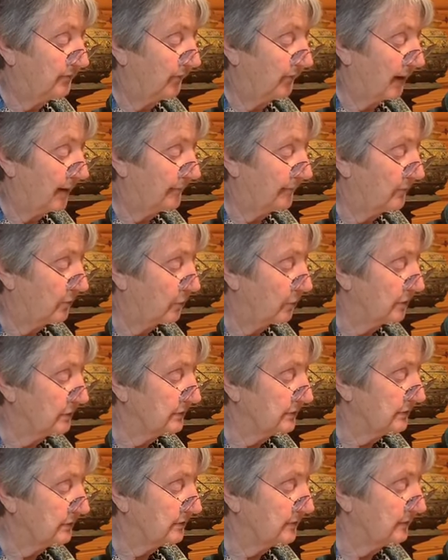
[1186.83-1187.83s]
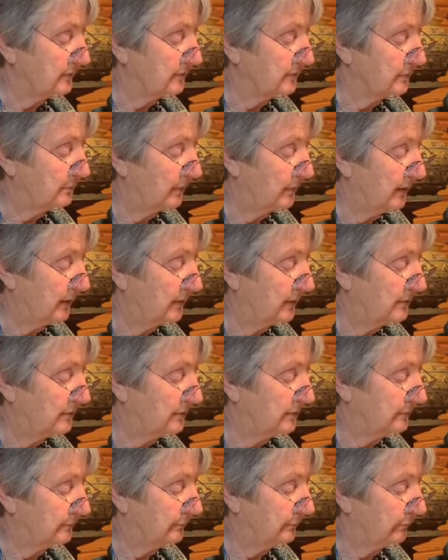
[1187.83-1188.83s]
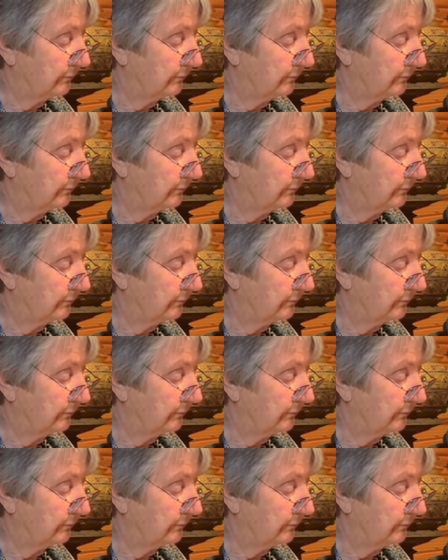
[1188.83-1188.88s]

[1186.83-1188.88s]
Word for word: five courses of speech